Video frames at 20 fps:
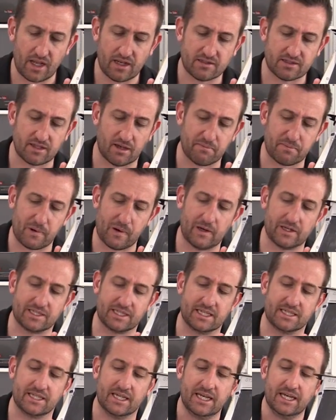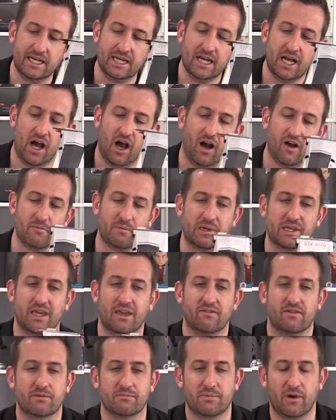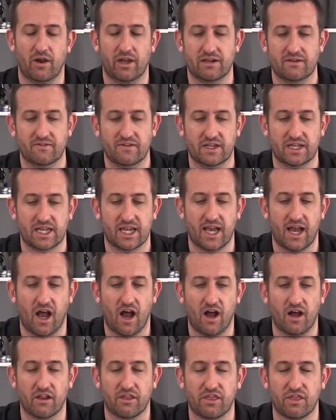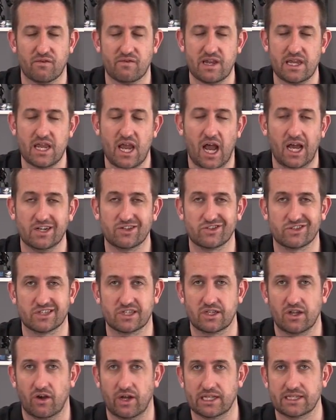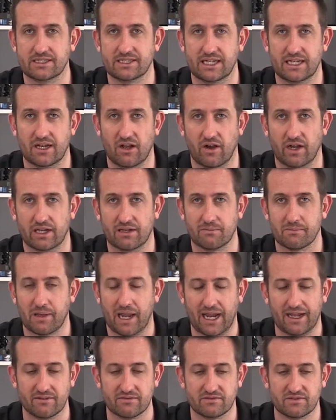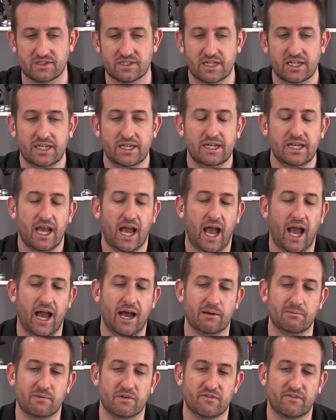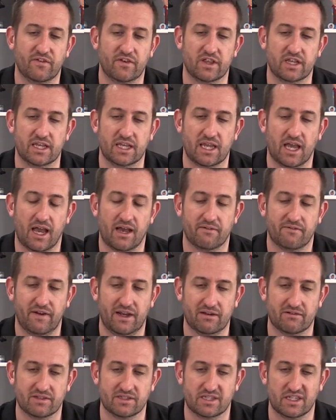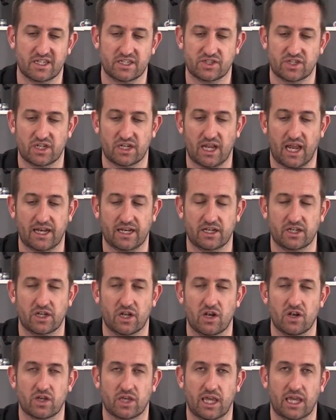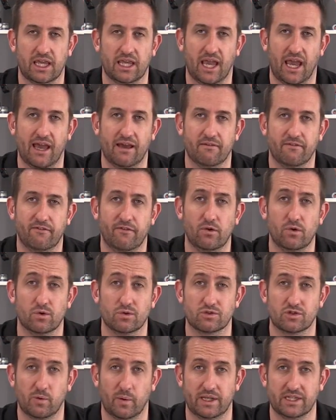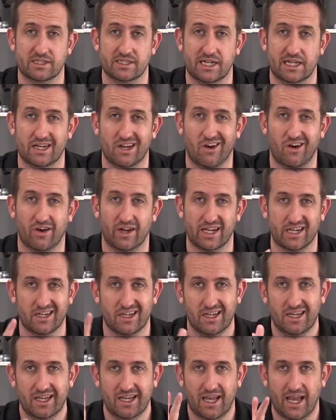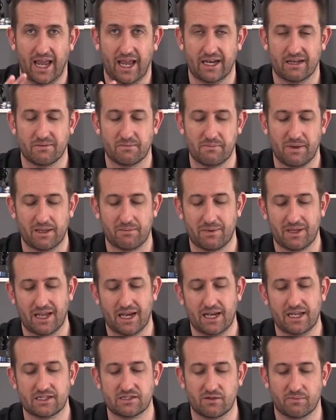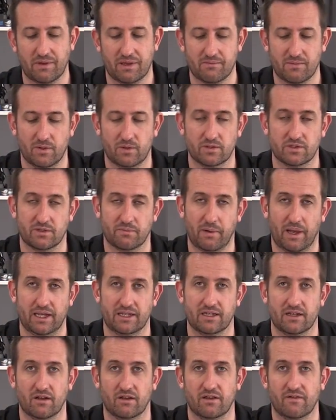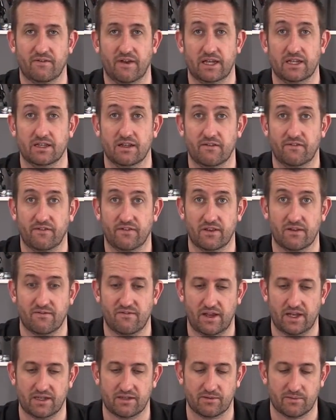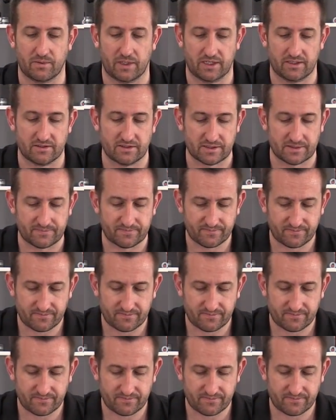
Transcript: So prices I've been given by Nvidia are 399 pounds um, for the uh, Founders Edition, and then you're looking at 429 and maybe a little bit more depending on the vendor for the vendor ones.